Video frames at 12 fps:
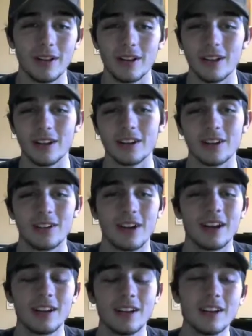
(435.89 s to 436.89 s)
in electric
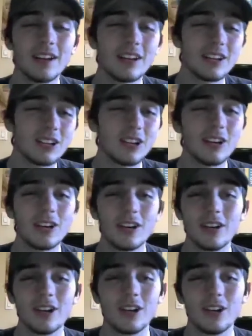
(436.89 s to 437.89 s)
terrain.
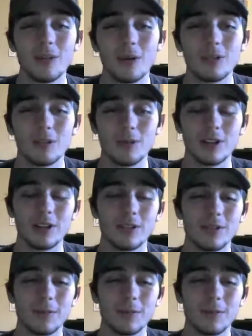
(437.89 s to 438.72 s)
Could pose some issues.